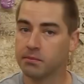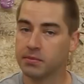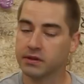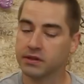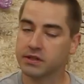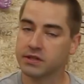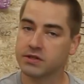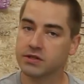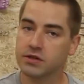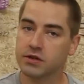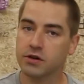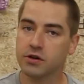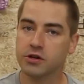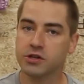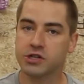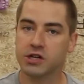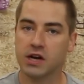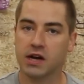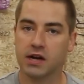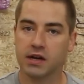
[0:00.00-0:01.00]
but the
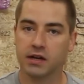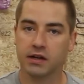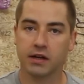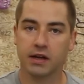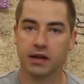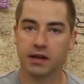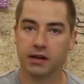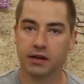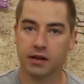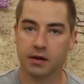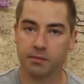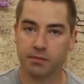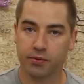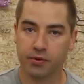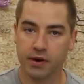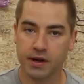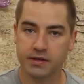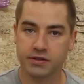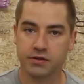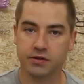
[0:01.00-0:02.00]
surge on
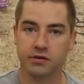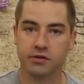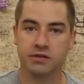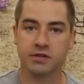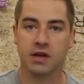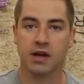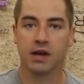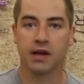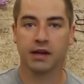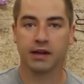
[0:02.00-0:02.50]
compressors